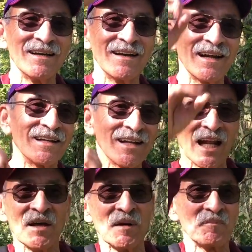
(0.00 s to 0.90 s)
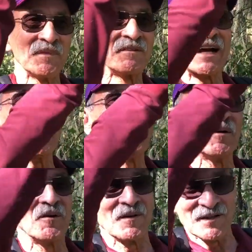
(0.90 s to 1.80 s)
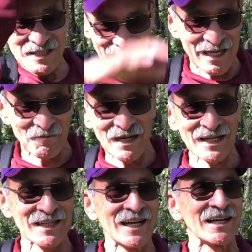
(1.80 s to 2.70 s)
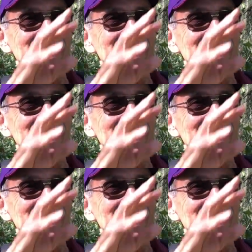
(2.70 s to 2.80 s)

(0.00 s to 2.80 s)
and I'd climb up and grab a hold and slide back down,